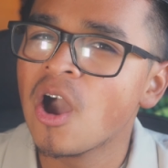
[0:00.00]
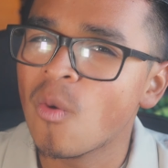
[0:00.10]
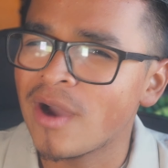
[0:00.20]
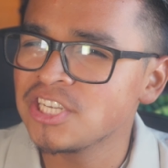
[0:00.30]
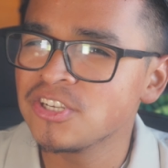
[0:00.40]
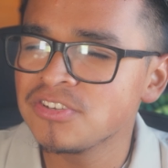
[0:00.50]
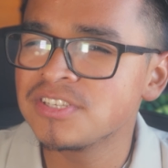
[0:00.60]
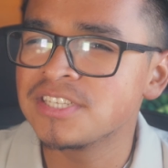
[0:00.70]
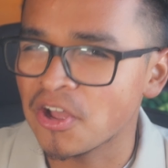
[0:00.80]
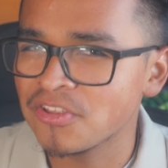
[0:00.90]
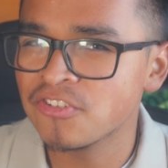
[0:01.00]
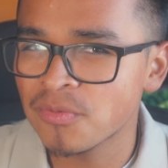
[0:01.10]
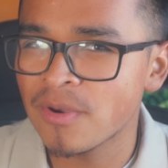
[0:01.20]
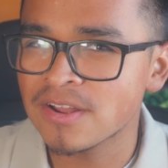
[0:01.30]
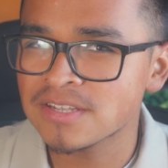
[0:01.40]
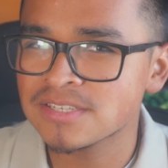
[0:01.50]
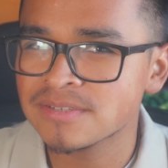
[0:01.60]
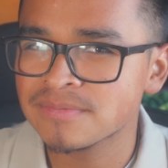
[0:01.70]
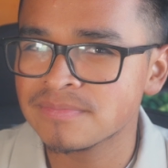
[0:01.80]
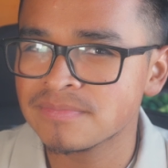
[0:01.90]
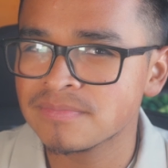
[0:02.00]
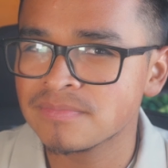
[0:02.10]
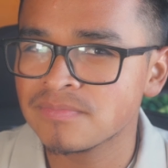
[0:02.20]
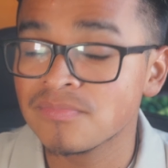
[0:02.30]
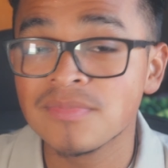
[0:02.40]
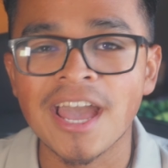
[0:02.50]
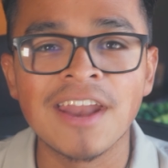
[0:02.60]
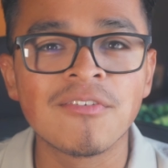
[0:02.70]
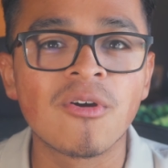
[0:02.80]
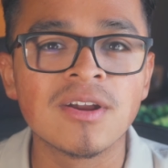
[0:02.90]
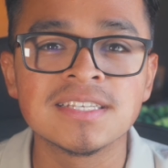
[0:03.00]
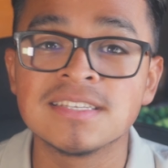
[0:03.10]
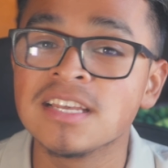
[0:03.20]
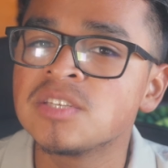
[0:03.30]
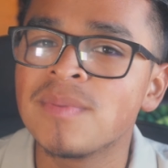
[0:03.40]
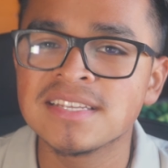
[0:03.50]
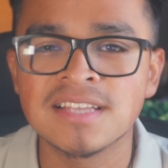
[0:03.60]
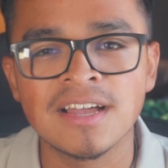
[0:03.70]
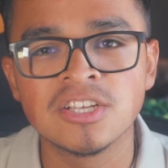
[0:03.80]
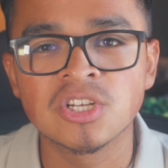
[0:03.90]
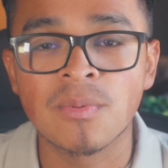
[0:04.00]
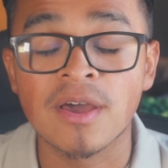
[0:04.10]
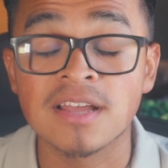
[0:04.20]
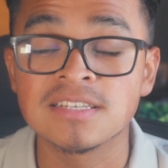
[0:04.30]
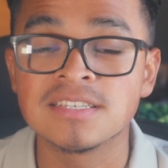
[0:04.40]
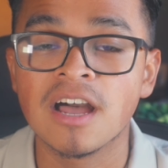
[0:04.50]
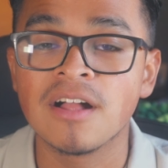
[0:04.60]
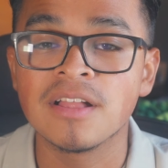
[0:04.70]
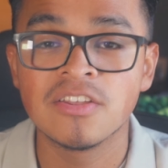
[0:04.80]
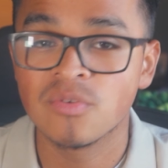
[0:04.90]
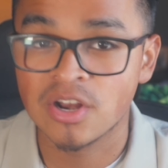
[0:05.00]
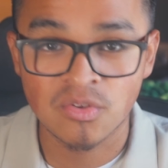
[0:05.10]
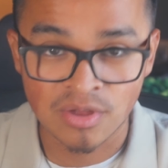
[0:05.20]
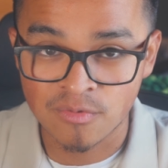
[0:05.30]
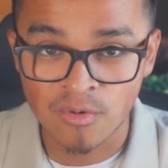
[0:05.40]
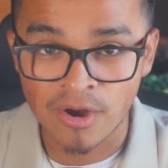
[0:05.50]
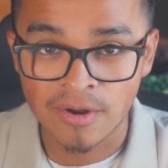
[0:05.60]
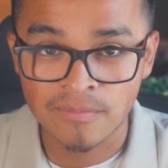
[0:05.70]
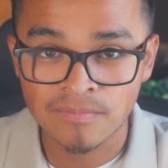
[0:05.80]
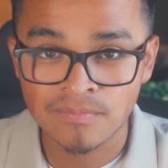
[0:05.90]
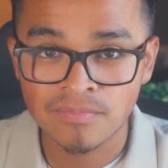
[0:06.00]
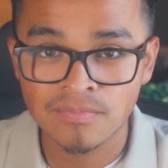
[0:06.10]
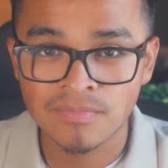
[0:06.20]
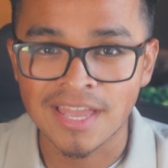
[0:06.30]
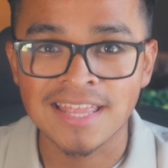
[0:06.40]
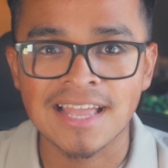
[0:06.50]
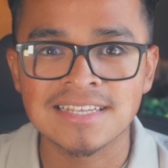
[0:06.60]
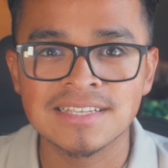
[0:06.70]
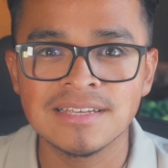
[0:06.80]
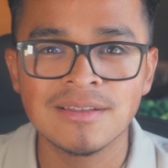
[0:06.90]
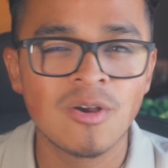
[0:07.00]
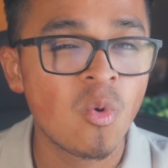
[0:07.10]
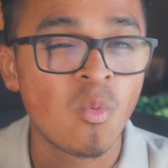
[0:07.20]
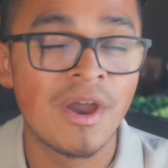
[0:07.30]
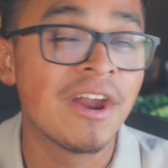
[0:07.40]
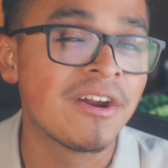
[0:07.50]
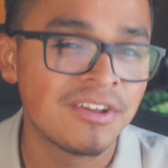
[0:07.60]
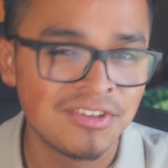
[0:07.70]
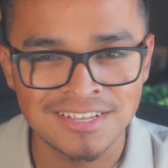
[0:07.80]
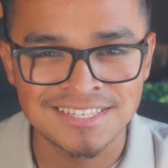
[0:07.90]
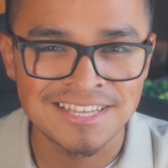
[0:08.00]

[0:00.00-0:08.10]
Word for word: why should you sell digital products? And of course, the six best-selling digital products to sell in twenty twenty-four. And lastly, where you can